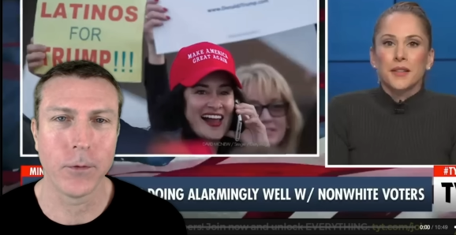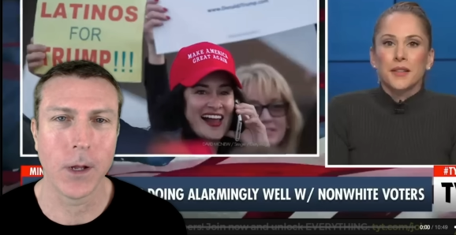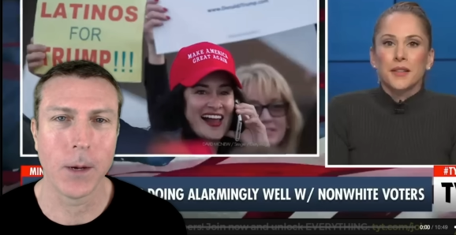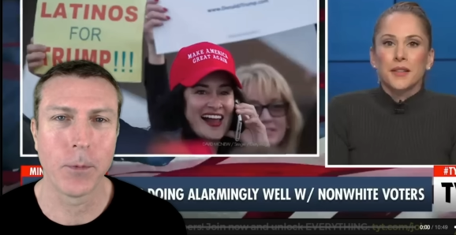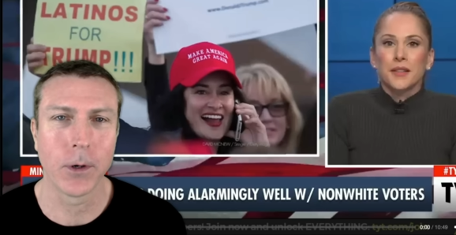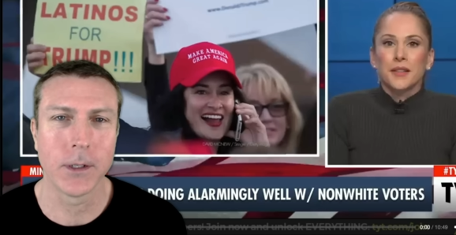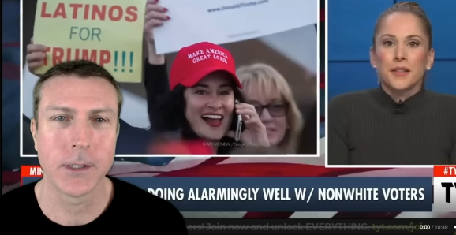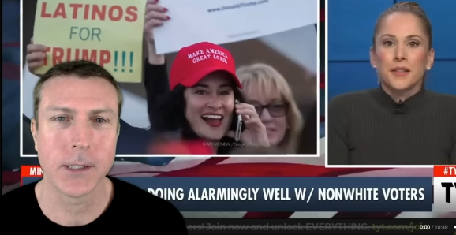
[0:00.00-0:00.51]
Speaker 1: of
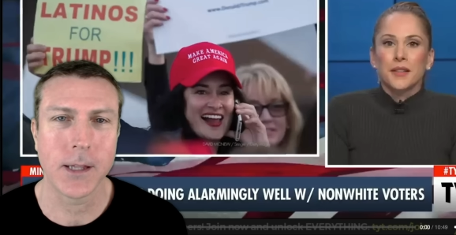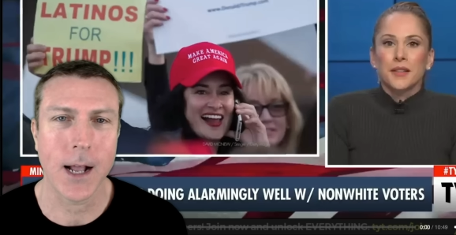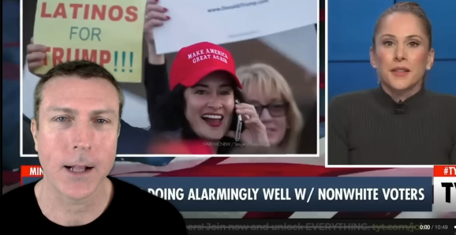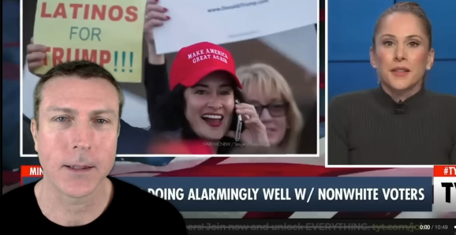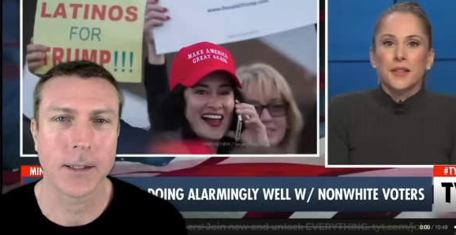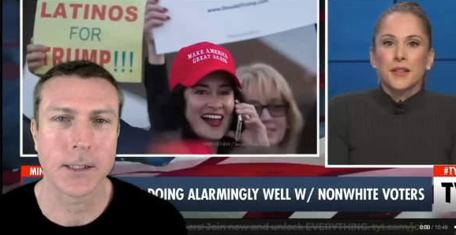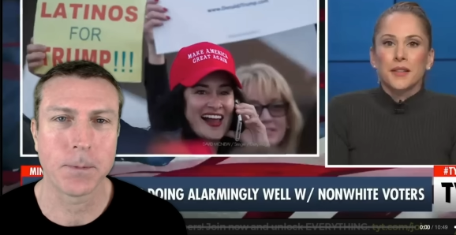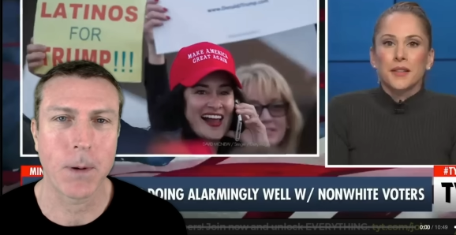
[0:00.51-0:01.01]
liberals
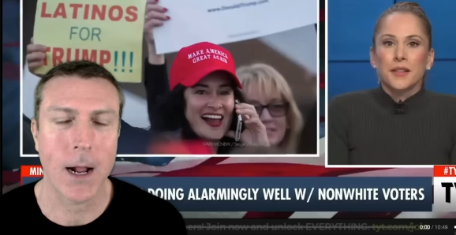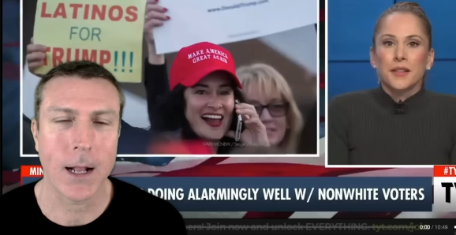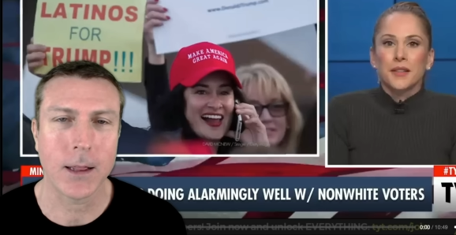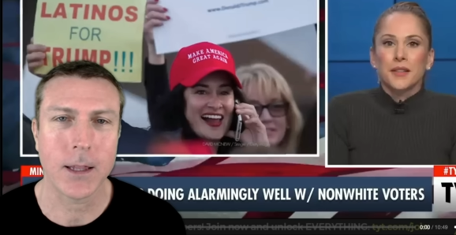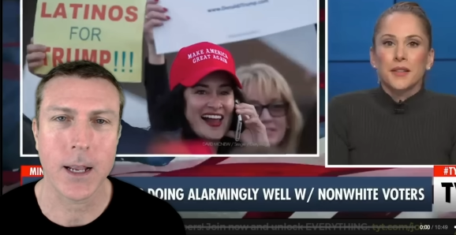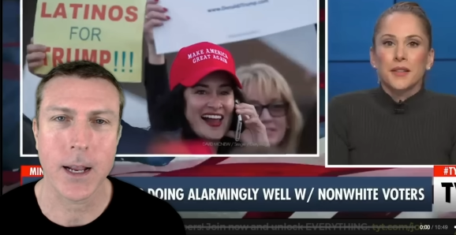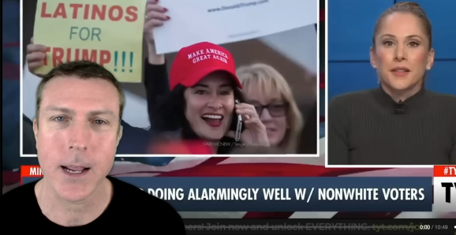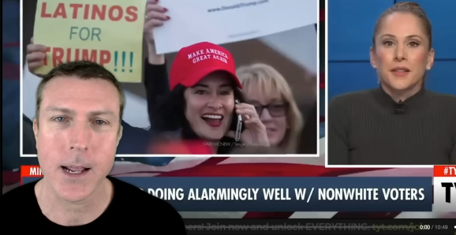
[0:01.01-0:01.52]
that
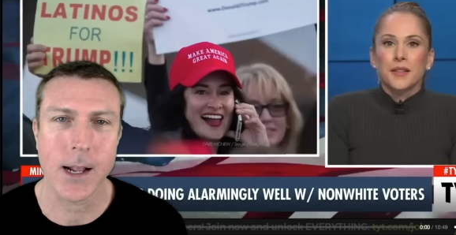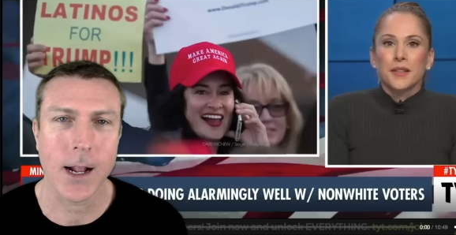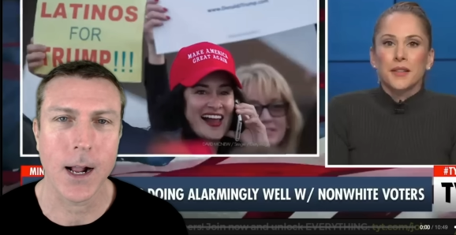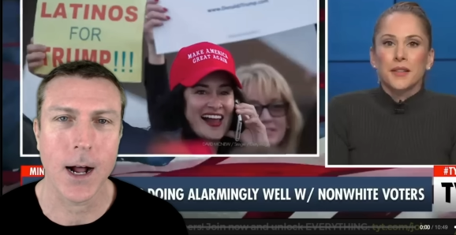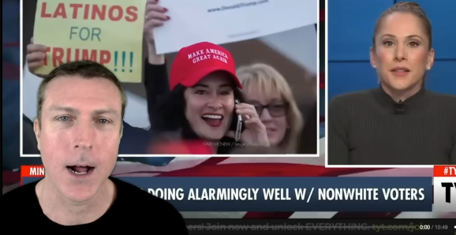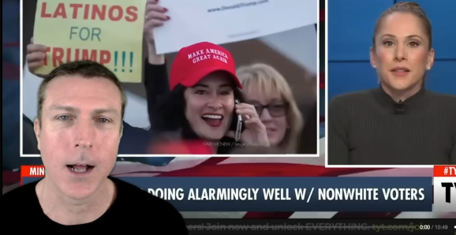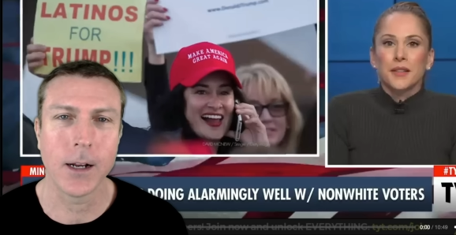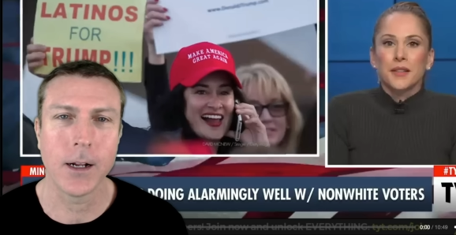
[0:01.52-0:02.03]
despite
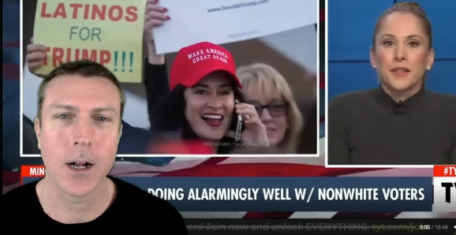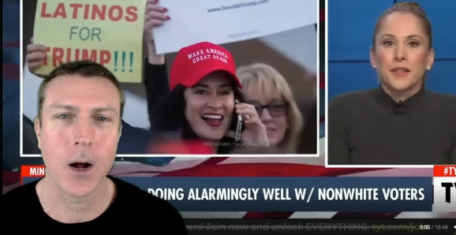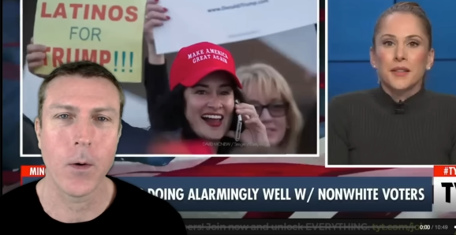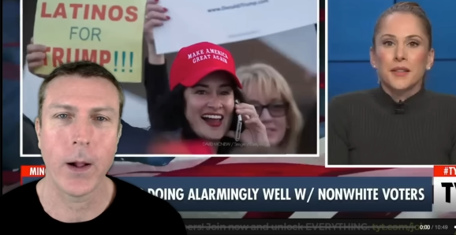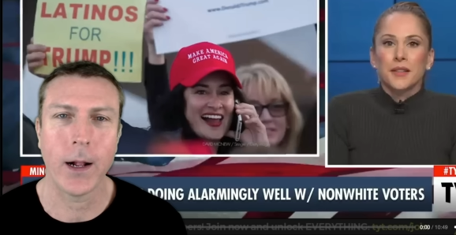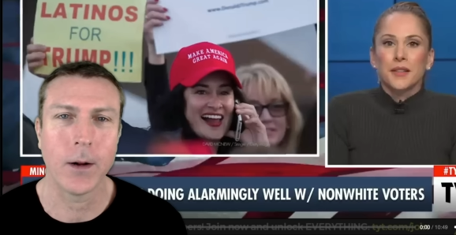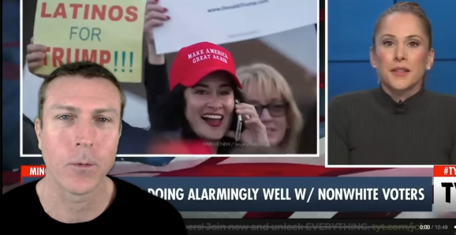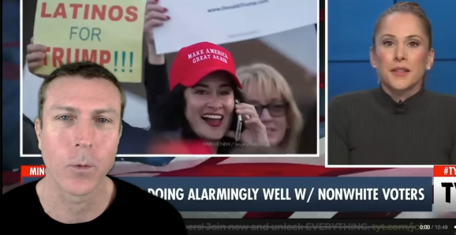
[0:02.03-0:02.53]
the
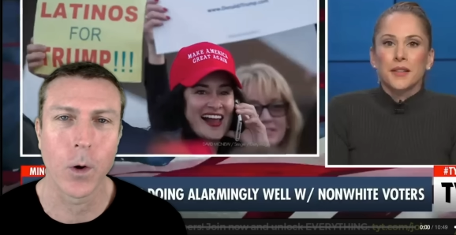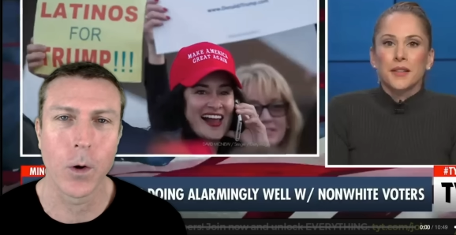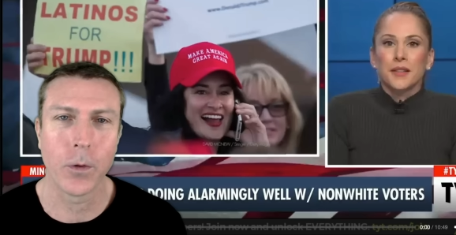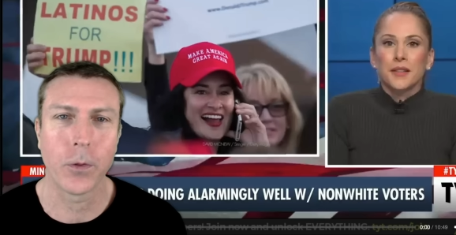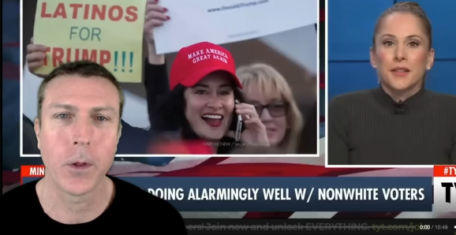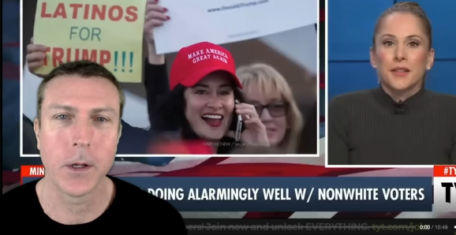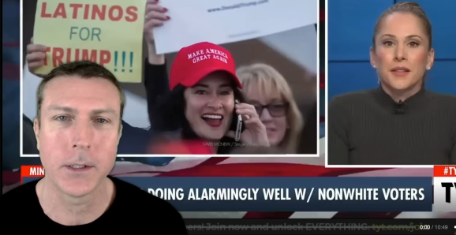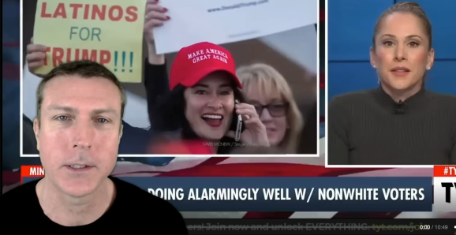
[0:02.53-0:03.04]
ongoing
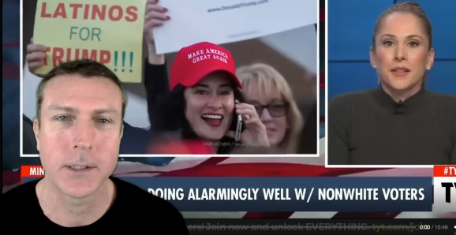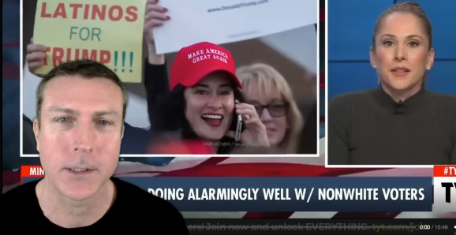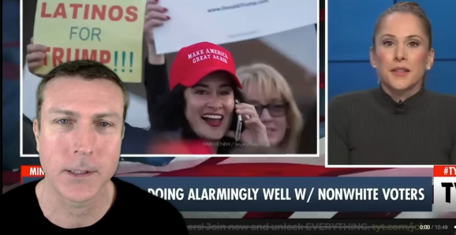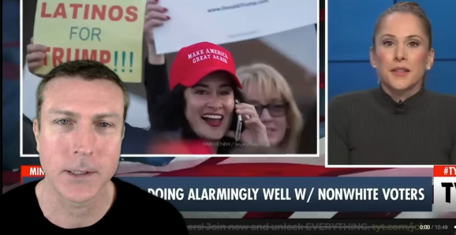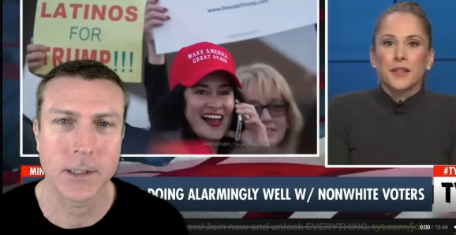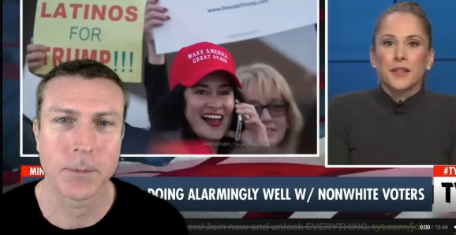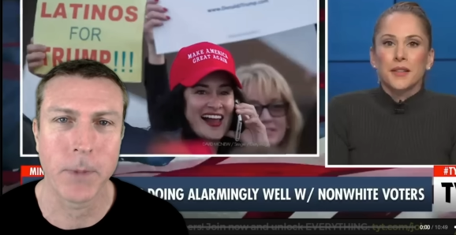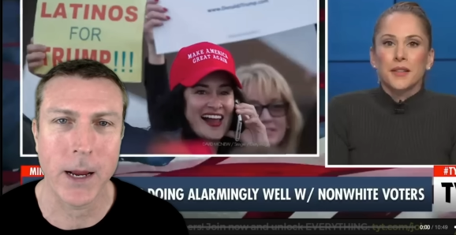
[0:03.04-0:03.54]

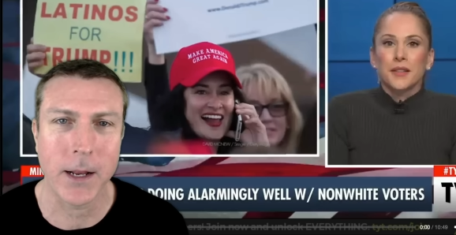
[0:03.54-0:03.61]
ruthless